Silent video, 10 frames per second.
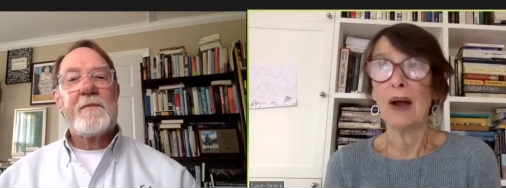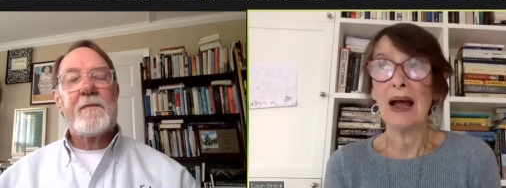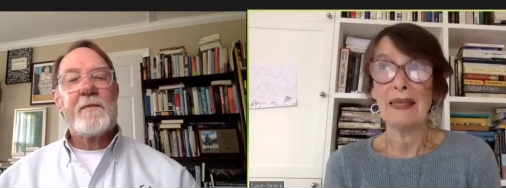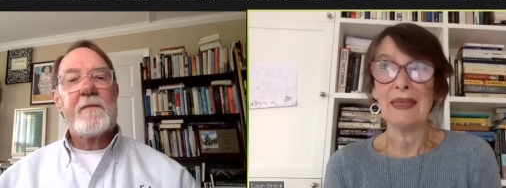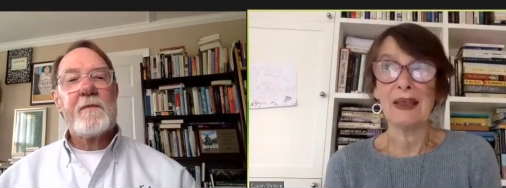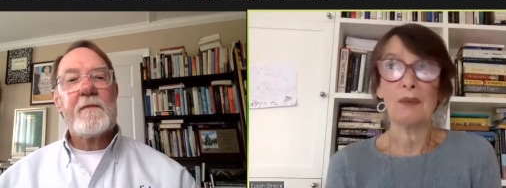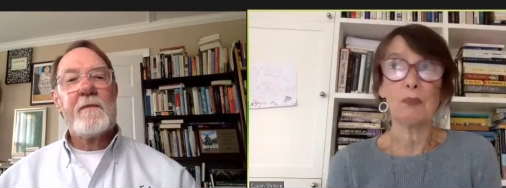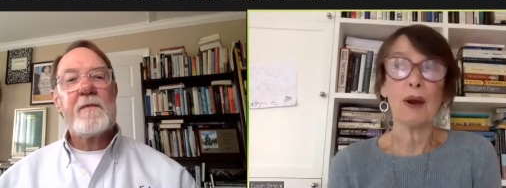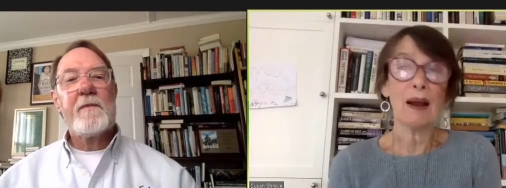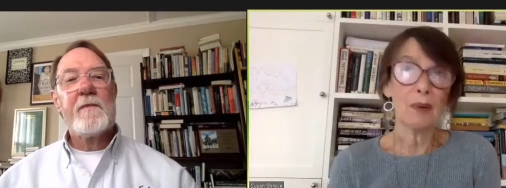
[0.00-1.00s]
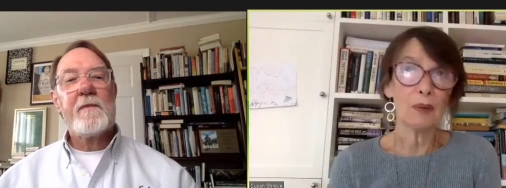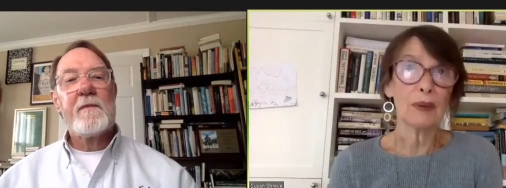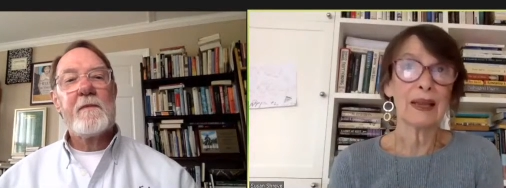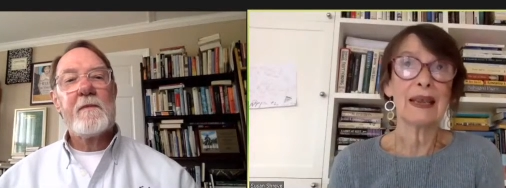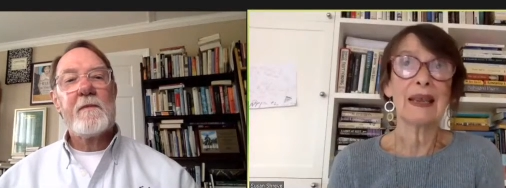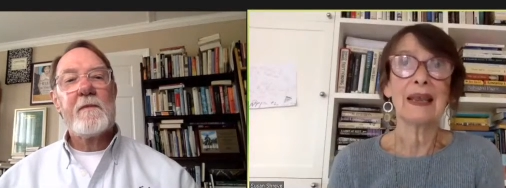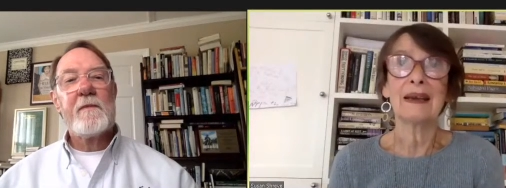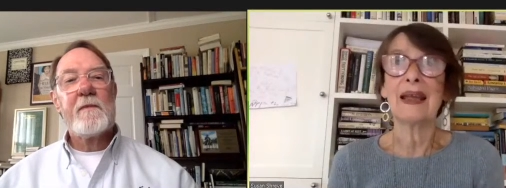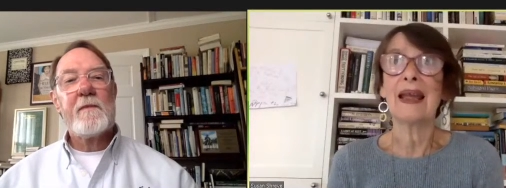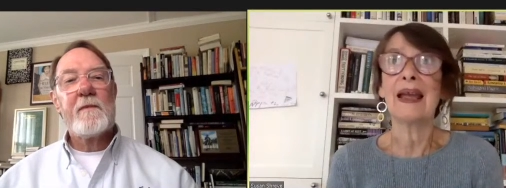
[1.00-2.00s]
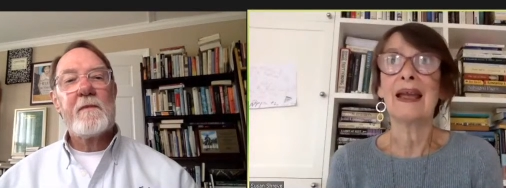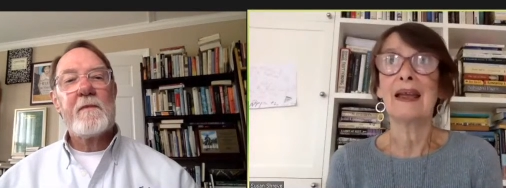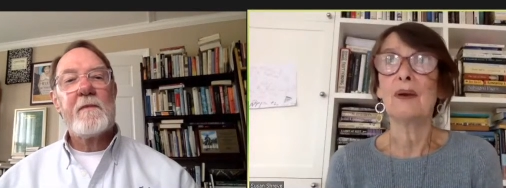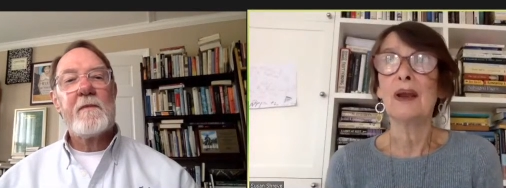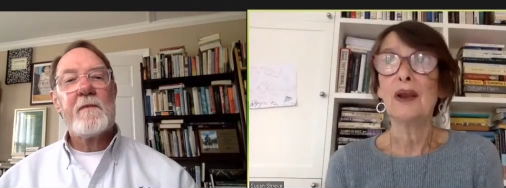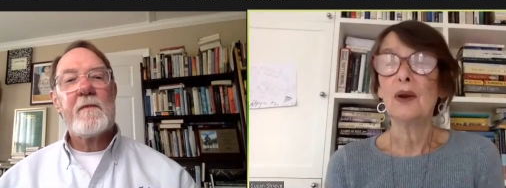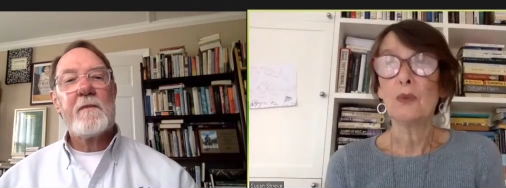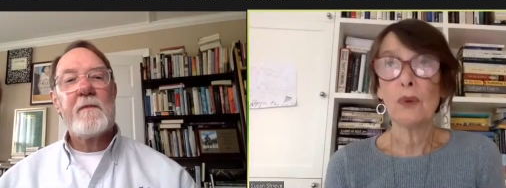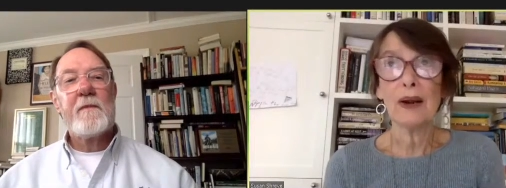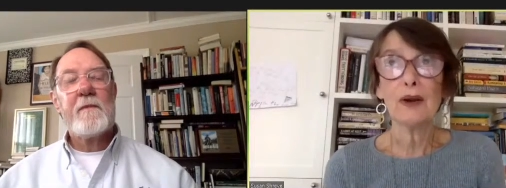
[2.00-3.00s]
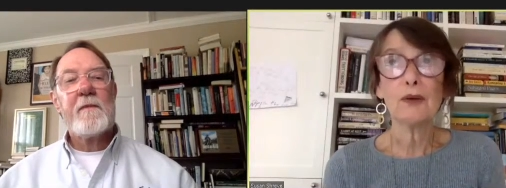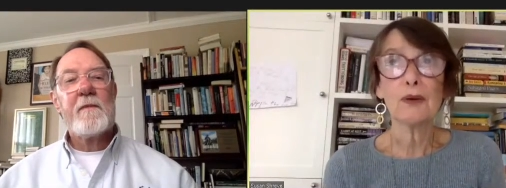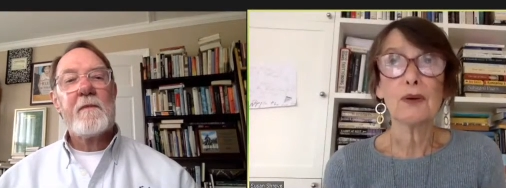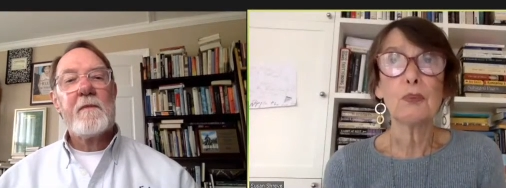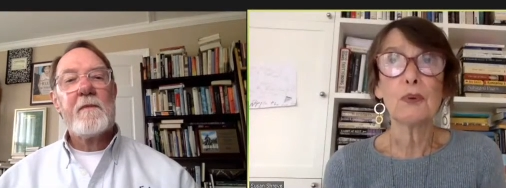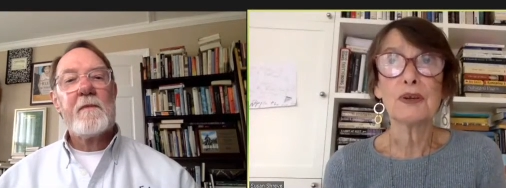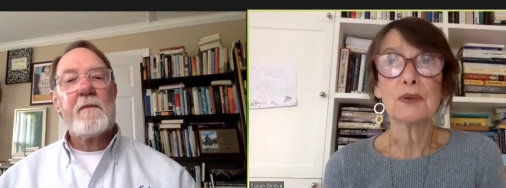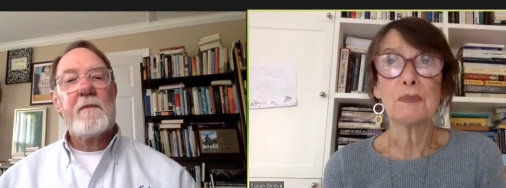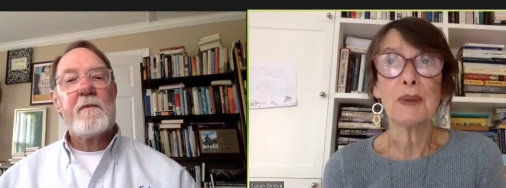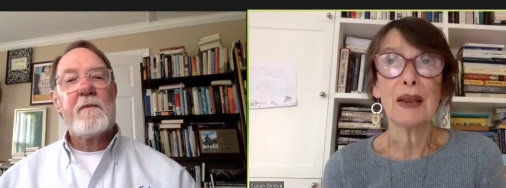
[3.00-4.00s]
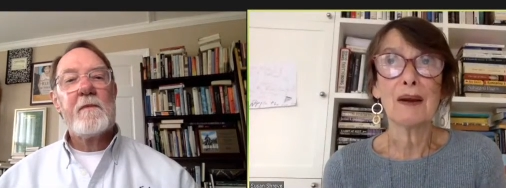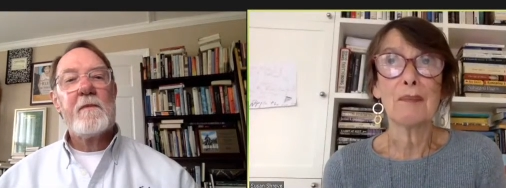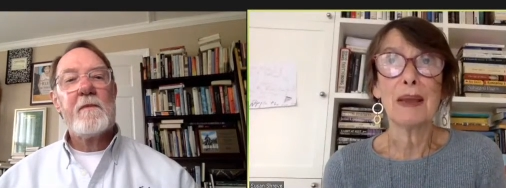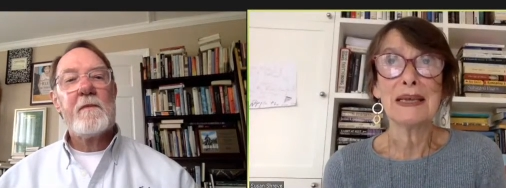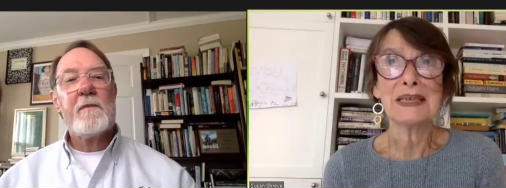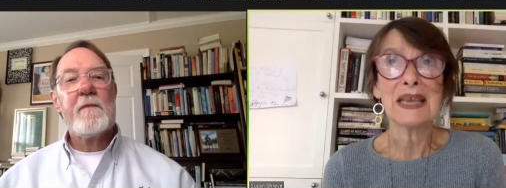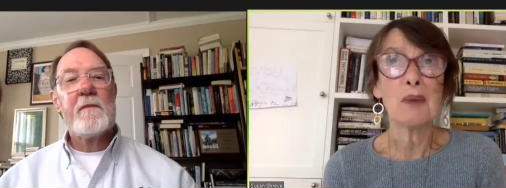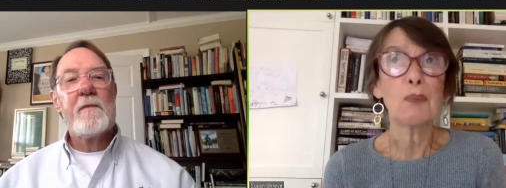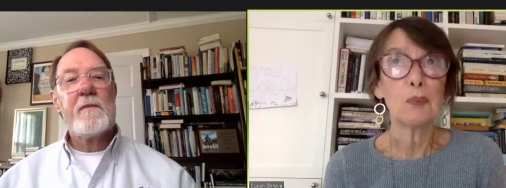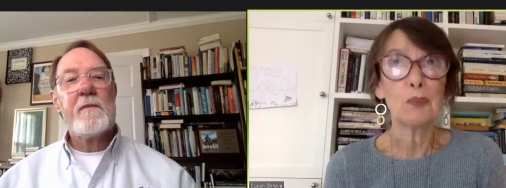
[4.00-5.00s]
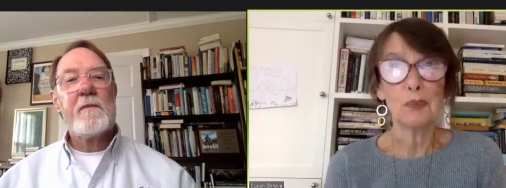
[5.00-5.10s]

Speaker 1: I think, probably in a rare group, which may, may say